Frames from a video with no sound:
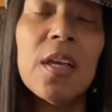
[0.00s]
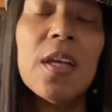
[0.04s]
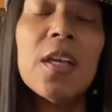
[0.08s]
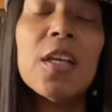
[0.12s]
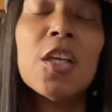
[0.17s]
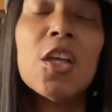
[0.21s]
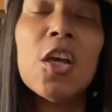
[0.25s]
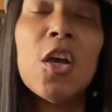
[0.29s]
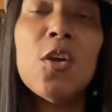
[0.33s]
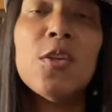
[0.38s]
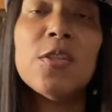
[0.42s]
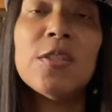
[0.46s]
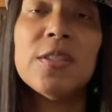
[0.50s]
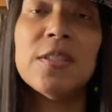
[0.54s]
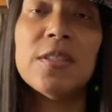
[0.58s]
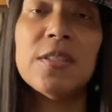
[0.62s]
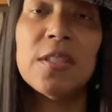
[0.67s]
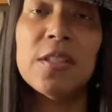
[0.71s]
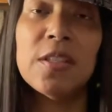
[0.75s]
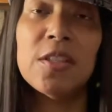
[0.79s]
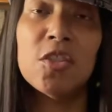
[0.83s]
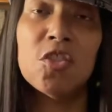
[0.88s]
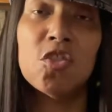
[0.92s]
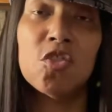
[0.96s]
goes into
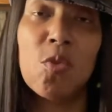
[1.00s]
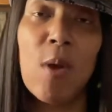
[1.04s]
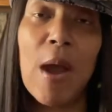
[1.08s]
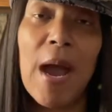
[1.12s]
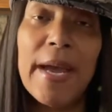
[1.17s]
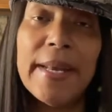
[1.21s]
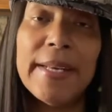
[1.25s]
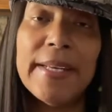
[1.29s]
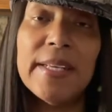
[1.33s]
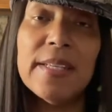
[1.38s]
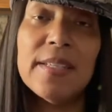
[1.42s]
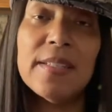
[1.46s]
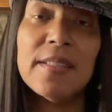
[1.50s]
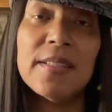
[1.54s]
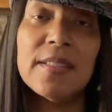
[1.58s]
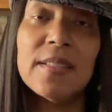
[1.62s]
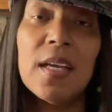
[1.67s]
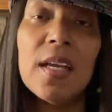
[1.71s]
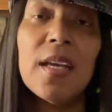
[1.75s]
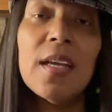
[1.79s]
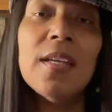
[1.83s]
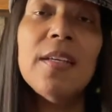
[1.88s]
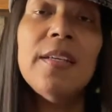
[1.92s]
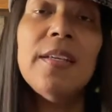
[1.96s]
the dryness,
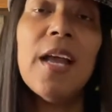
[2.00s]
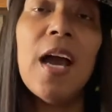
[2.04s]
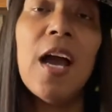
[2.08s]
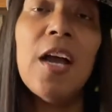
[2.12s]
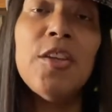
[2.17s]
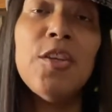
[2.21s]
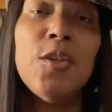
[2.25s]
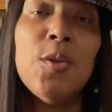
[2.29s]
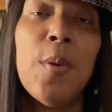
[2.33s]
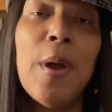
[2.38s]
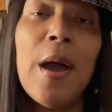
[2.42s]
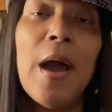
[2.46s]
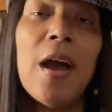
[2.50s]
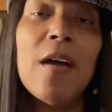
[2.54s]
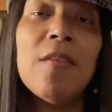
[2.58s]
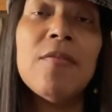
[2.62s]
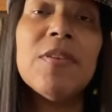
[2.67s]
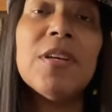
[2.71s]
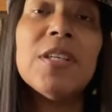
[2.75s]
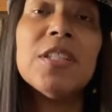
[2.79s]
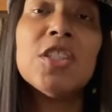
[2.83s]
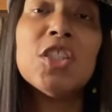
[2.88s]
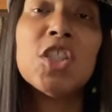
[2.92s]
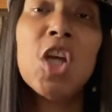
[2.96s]
now you have
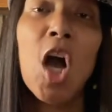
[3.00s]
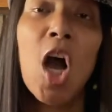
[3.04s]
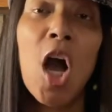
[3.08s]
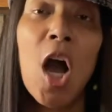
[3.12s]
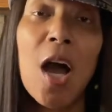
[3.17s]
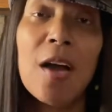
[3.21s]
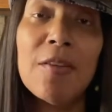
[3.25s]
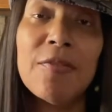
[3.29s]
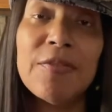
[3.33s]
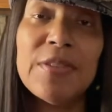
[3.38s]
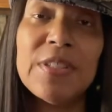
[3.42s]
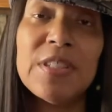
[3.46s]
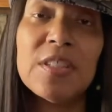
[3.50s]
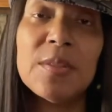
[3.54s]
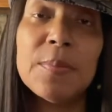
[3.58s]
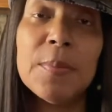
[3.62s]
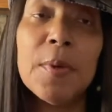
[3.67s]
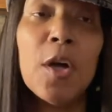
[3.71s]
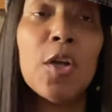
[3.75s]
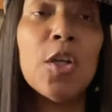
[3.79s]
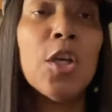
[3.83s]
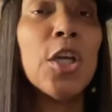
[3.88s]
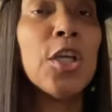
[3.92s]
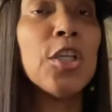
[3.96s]
a toffee
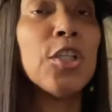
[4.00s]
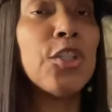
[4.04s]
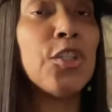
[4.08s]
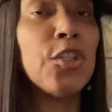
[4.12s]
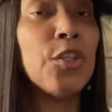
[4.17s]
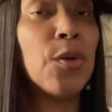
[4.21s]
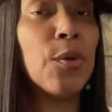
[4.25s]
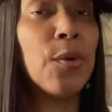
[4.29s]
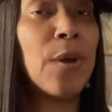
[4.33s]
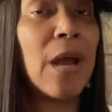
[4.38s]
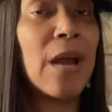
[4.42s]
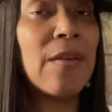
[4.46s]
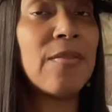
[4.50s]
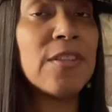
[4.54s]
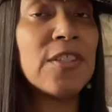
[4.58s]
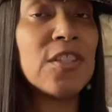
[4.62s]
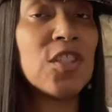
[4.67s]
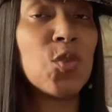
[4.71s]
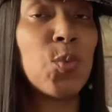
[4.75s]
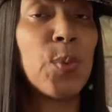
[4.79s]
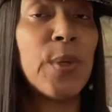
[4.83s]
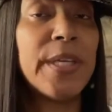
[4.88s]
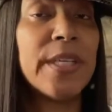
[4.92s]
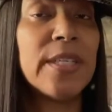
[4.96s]
smell. You don't have the
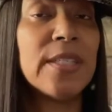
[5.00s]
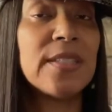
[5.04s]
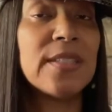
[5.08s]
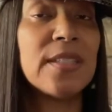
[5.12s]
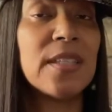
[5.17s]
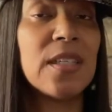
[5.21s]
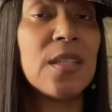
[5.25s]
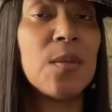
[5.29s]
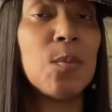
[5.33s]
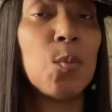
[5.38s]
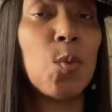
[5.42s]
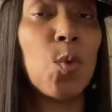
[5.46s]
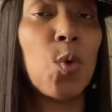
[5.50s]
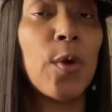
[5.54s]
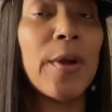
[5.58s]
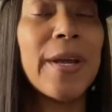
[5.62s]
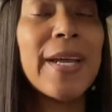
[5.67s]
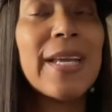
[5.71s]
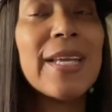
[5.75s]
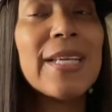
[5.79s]
sweetness anymore.